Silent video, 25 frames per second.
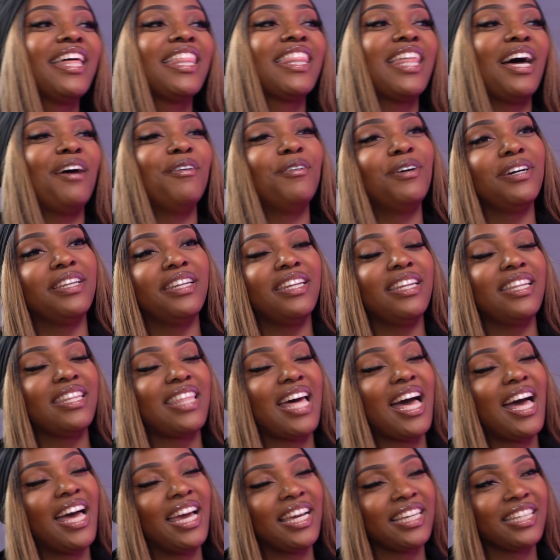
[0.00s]

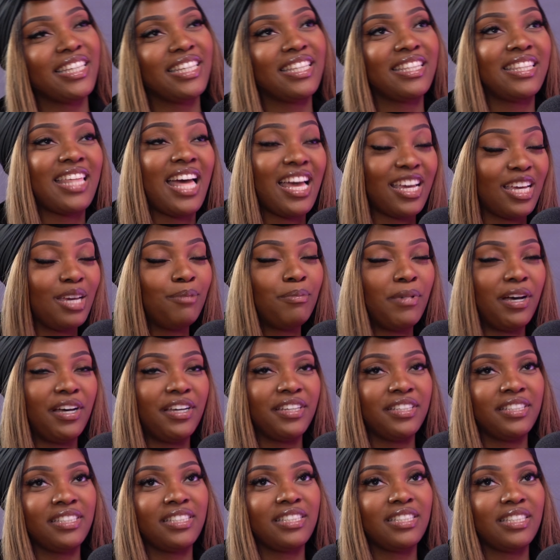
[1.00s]
that
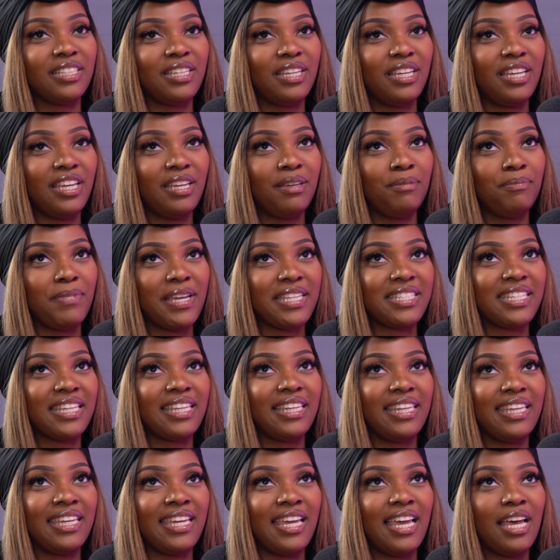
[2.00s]
command
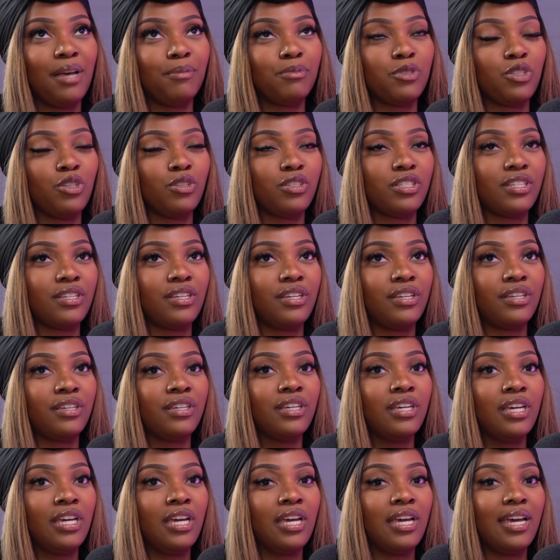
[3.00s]
basically helps you
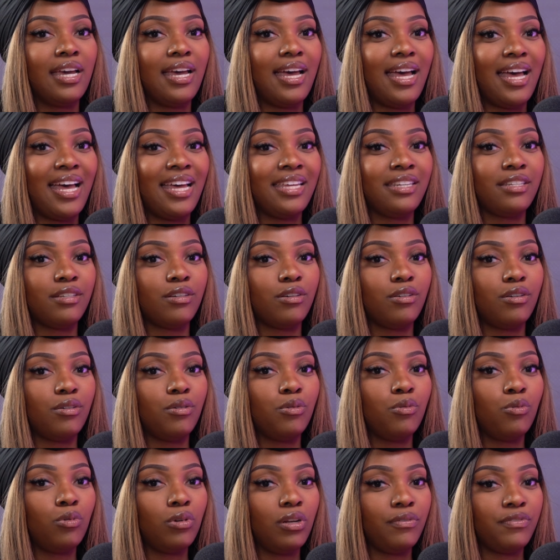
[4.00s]
to add
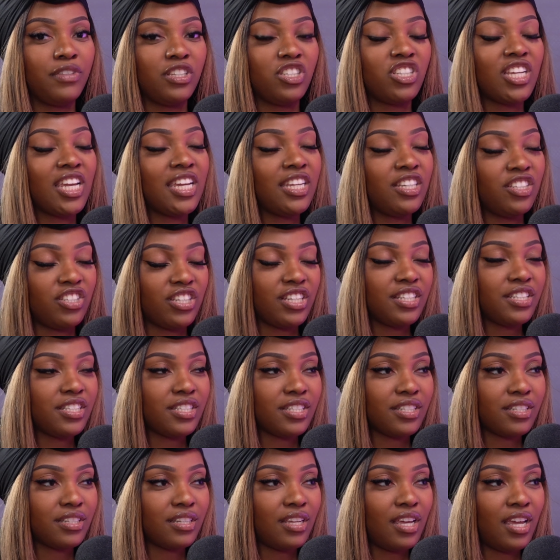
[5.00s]
all of the
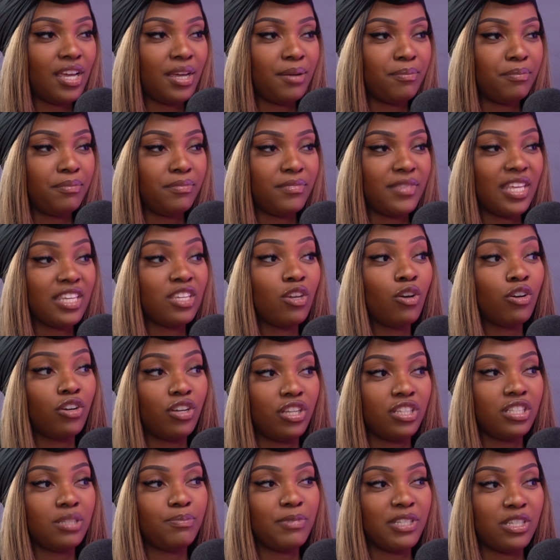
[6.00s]
changes that you're
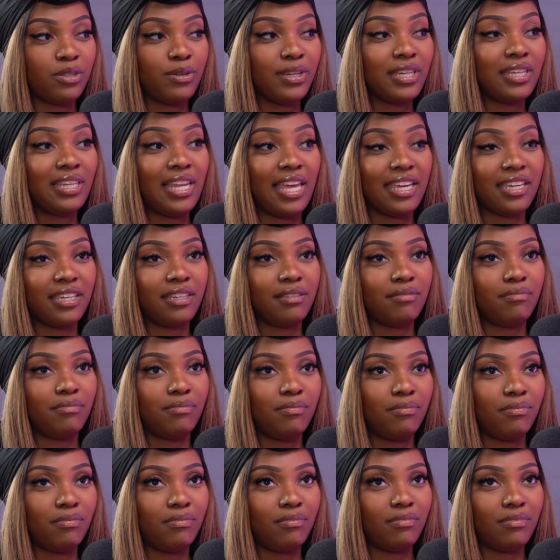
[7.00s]
going to be doing. Like,
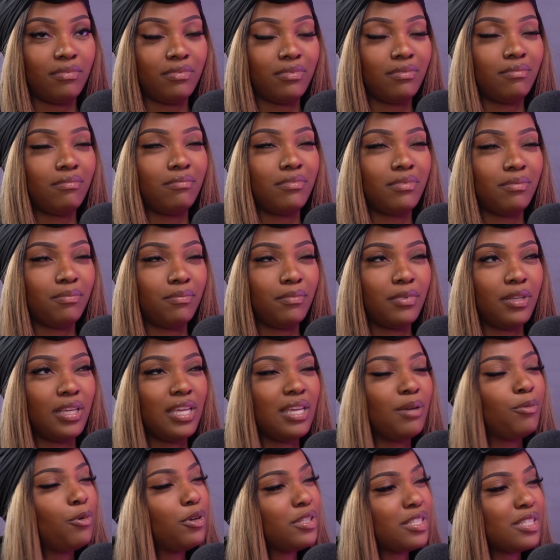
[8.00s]

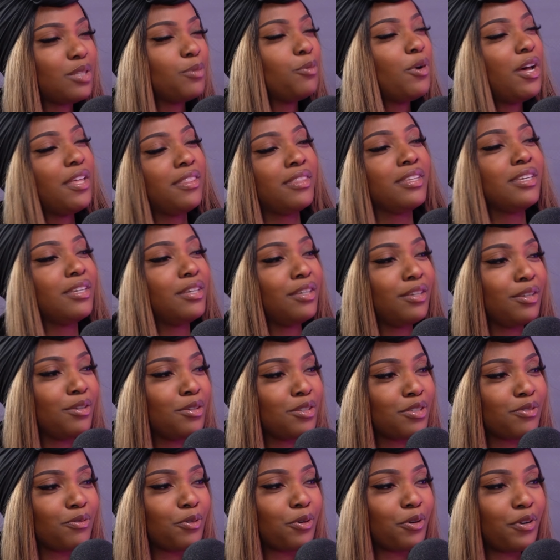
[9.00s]
what's the word that you
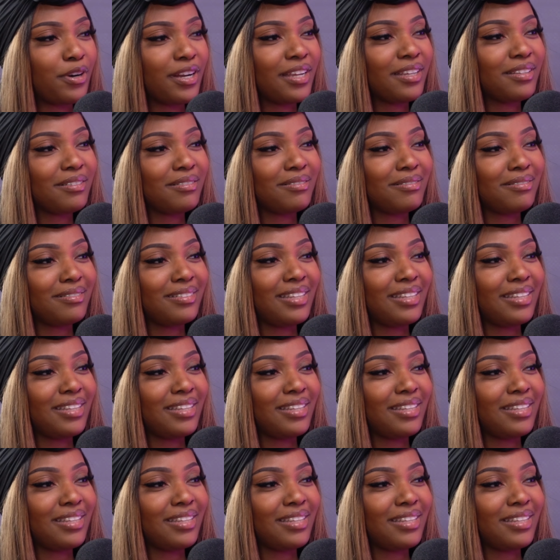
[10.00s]
use for it?